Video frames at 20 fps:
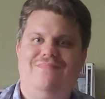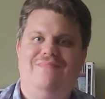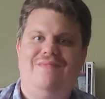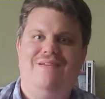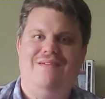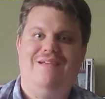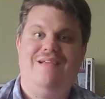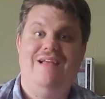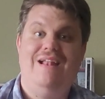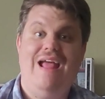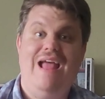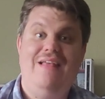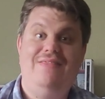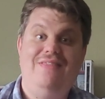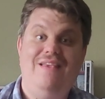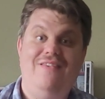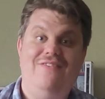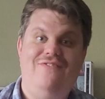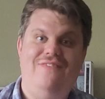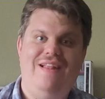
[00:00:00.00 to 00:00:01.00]
I'm going to end
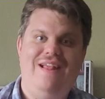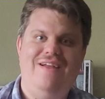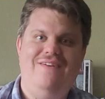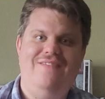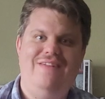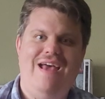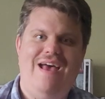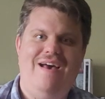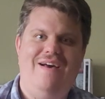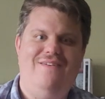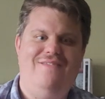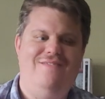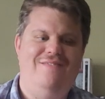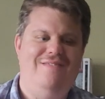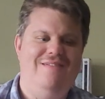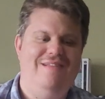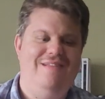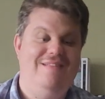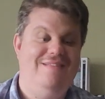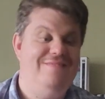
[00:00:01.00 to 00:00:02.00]
this video now.
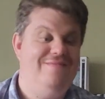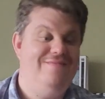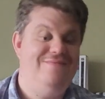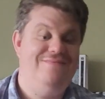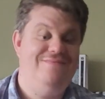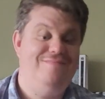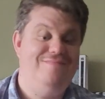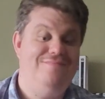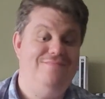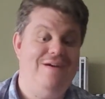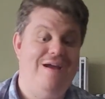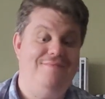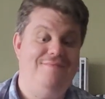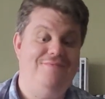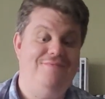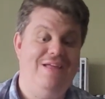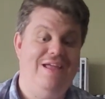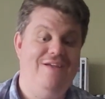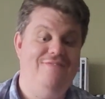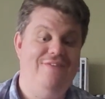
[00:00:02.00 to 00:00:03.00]

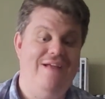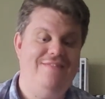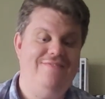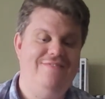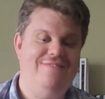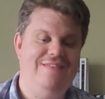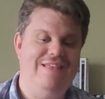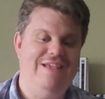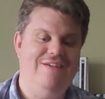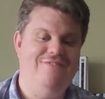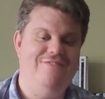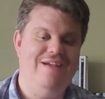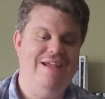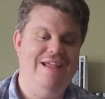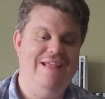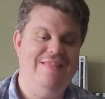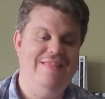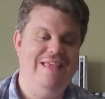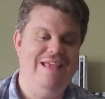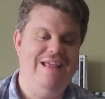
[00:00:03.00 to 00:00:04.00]
Probably eventually
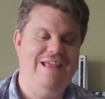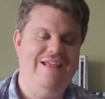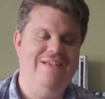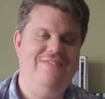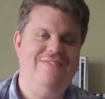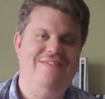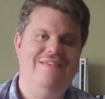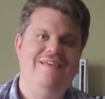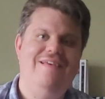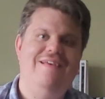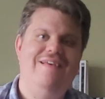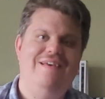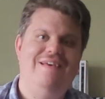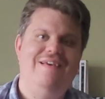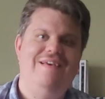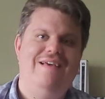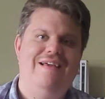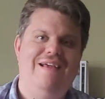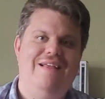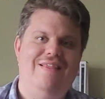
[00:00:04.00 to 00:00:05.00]
read these.
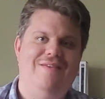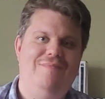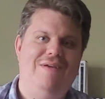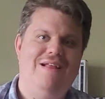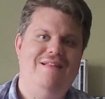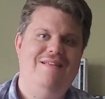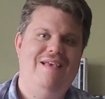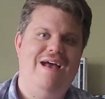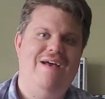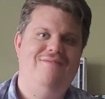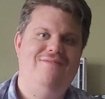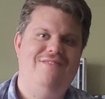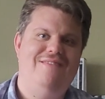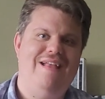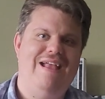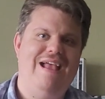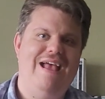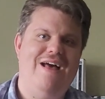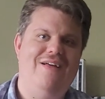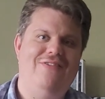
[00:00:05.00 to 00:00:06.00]
In the meantime,
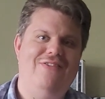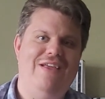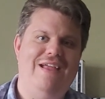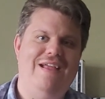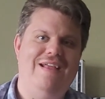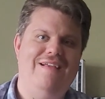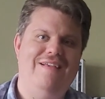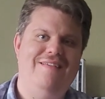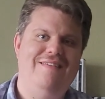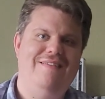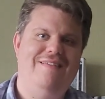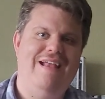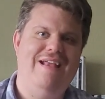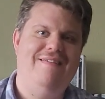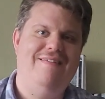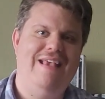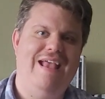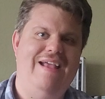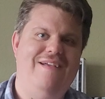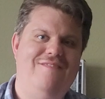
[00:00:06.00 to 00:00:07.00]
stay healthy, stay
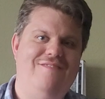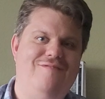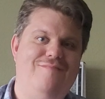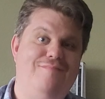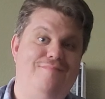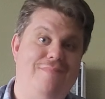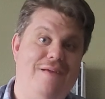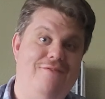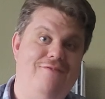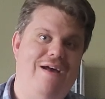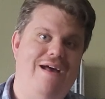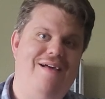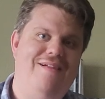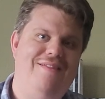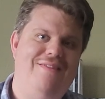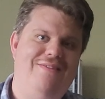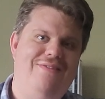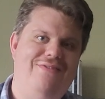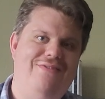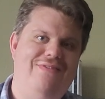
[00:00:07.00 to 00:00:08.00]
safe, be
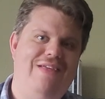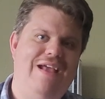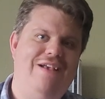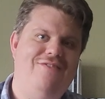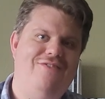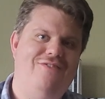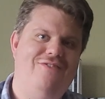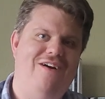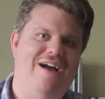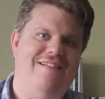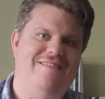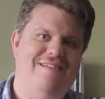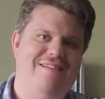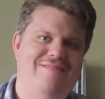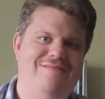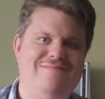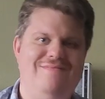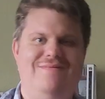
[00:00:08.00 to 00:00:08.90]
well. Thanks for watching.